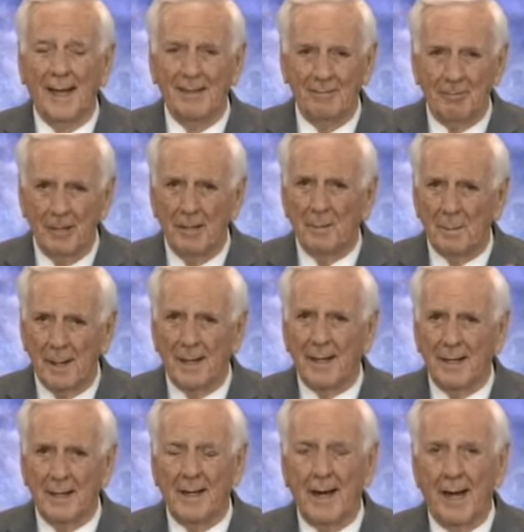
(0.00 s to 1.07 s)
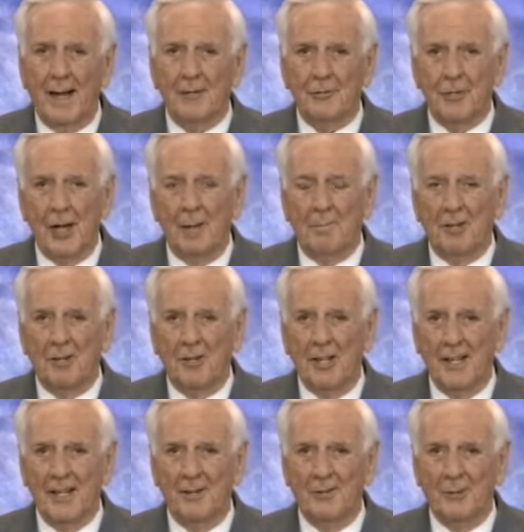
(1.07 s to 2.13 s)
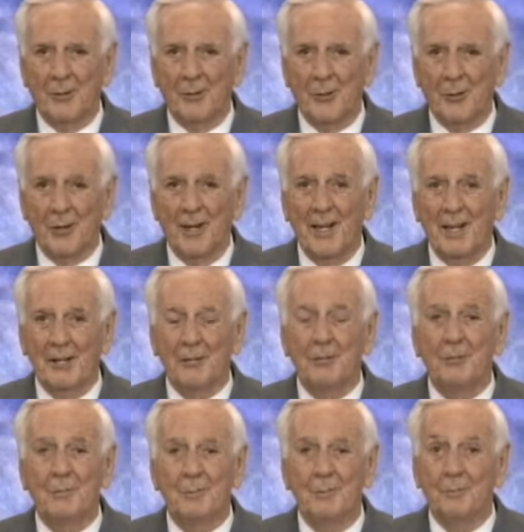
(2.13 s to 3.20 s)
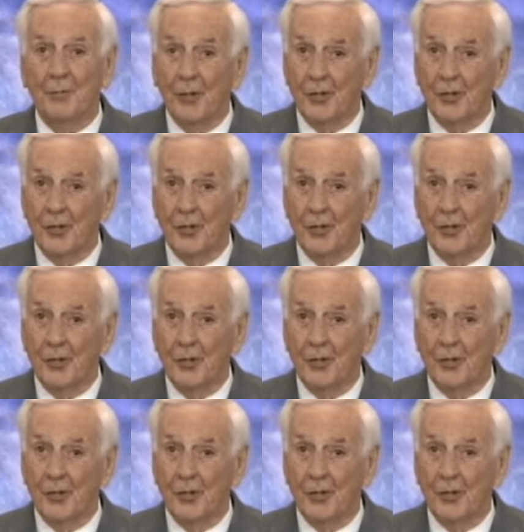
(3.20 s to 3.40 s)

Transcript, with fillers: And read about it in Acts chapter 10 when Cornelius,